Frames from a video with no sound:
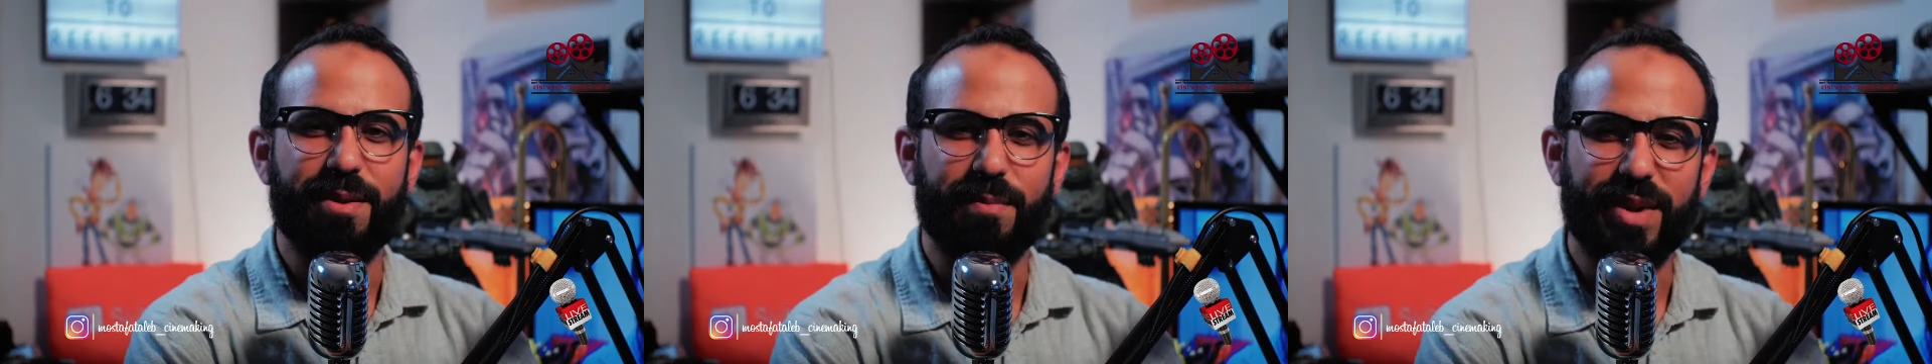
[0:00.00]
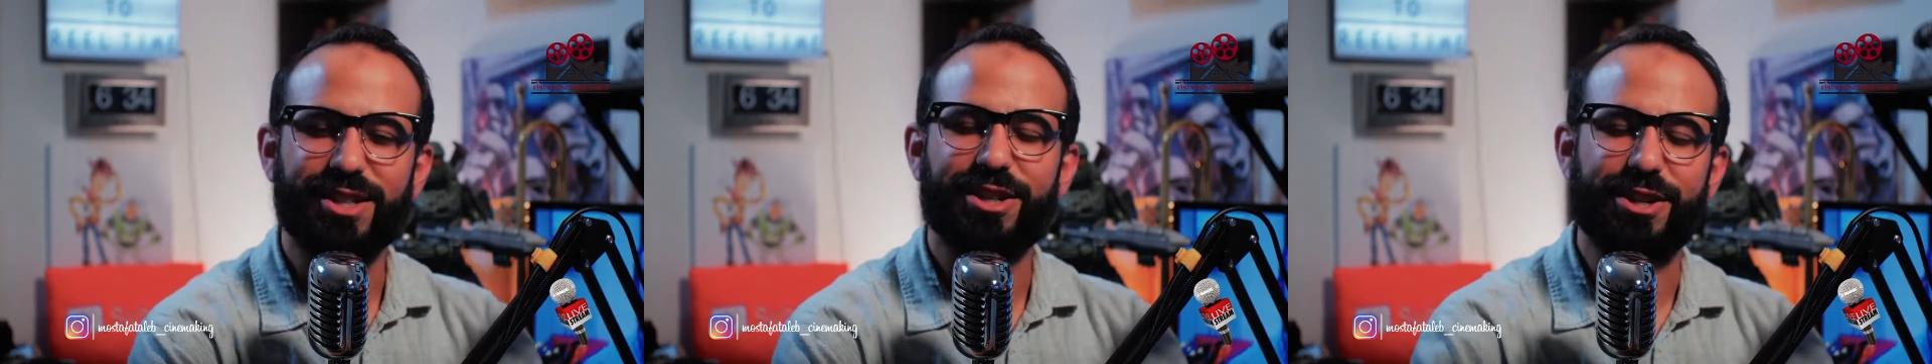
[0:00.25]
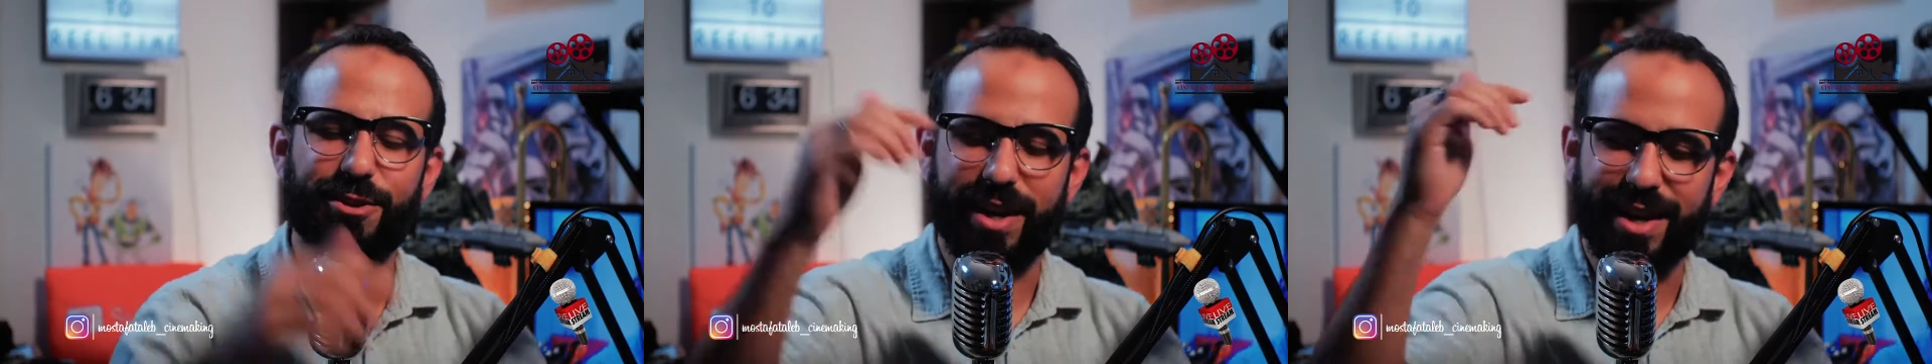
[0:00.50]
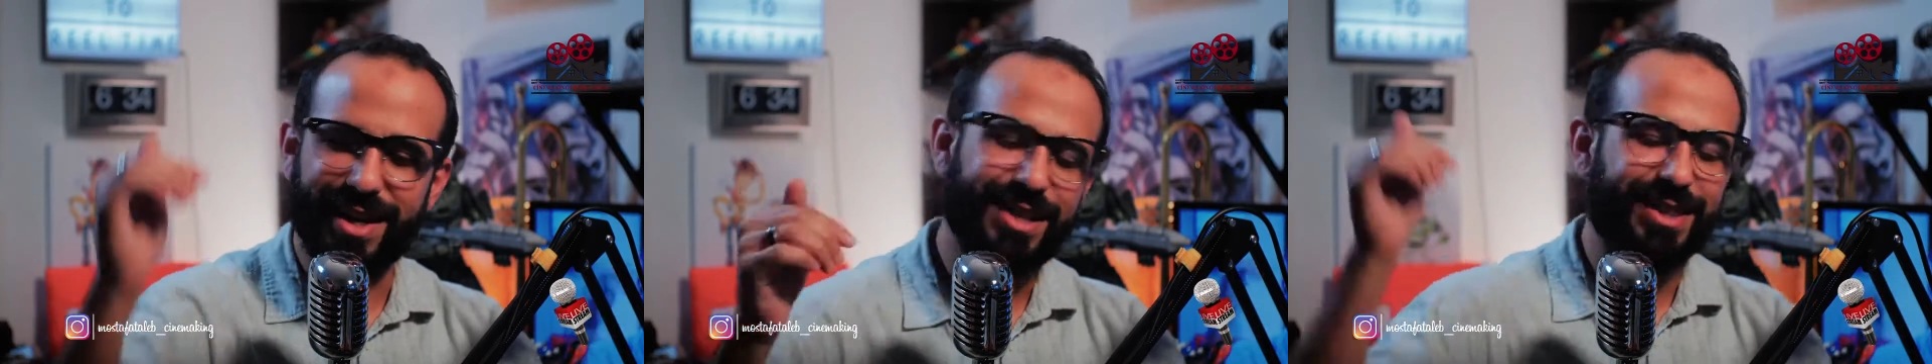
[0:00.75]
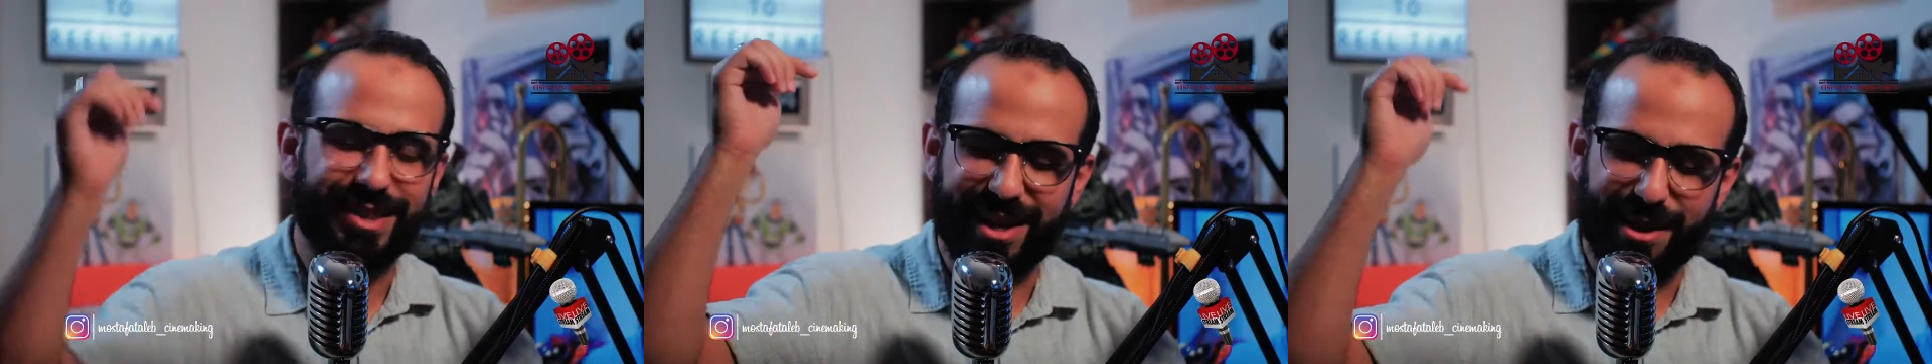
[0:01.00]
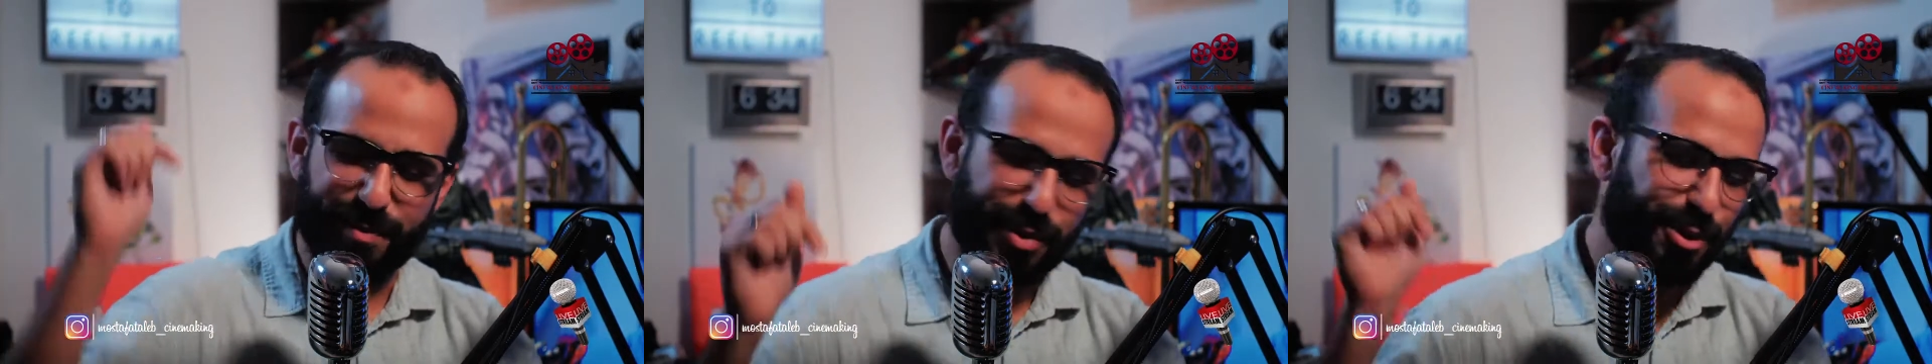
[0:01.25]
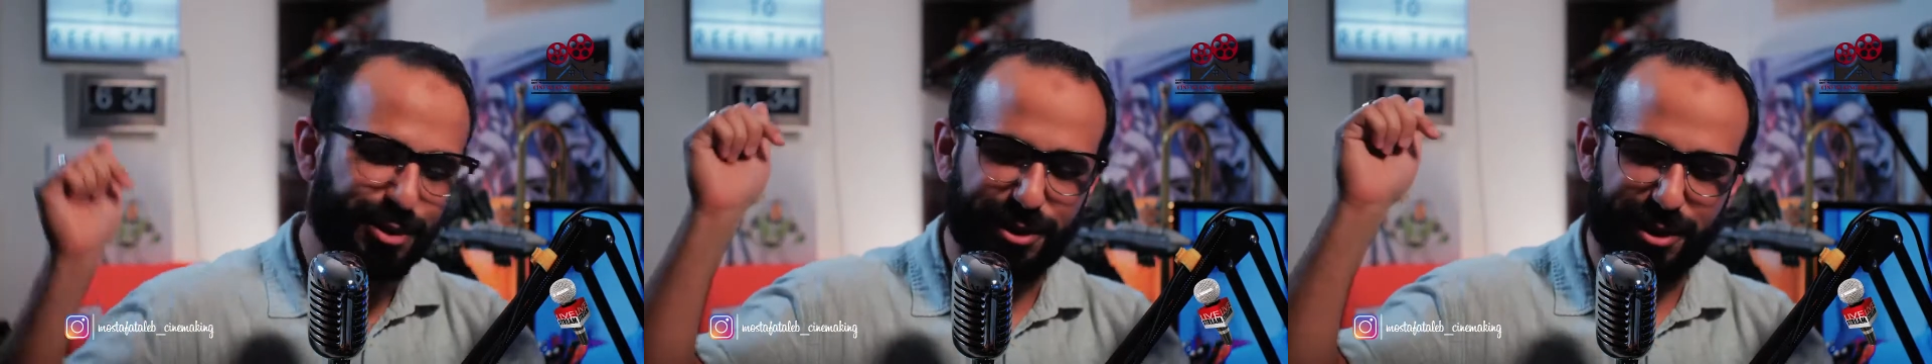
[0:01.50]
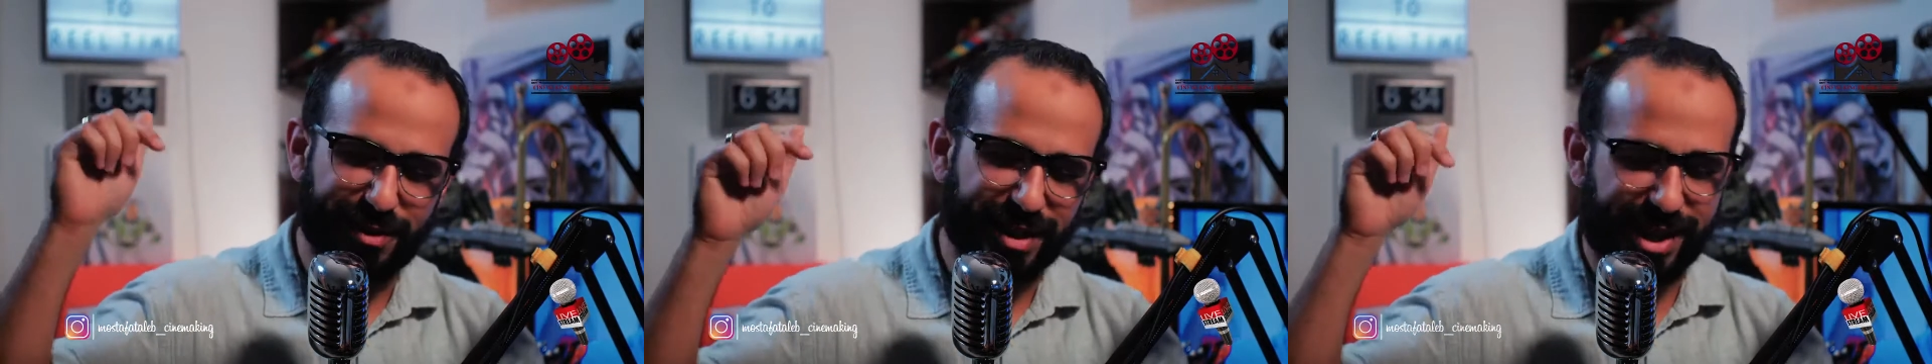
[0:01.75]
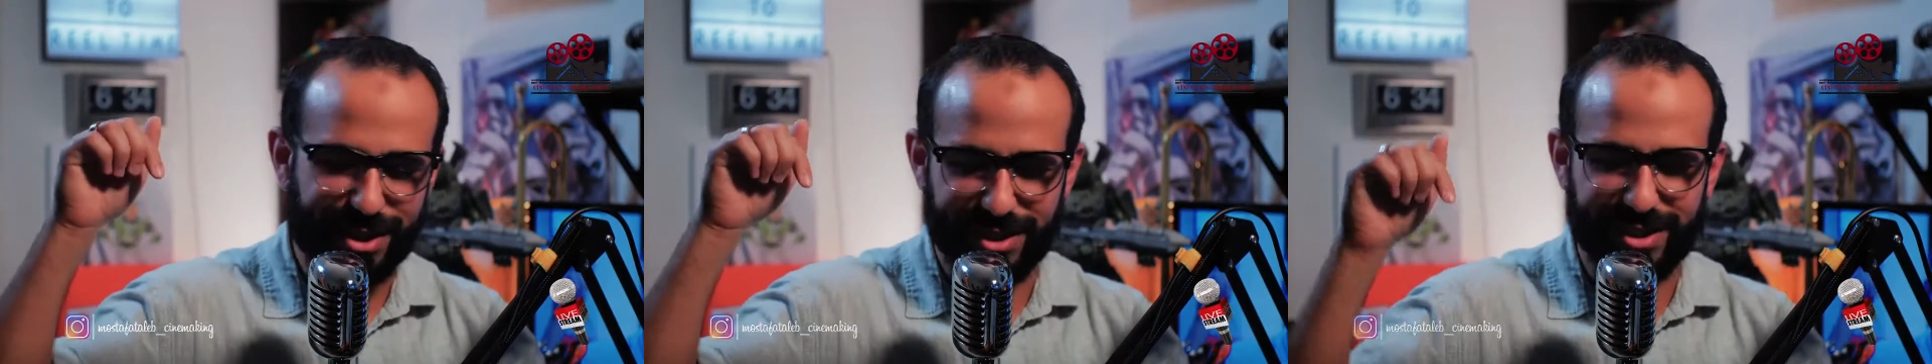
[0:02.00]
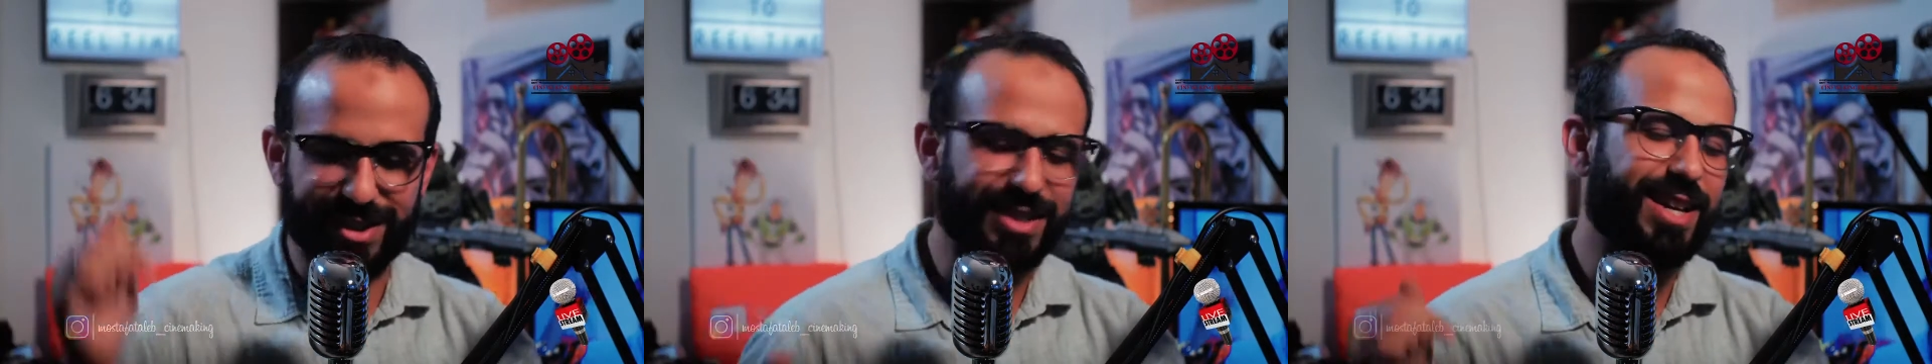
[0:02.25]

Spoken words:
Make sure you hit that post notification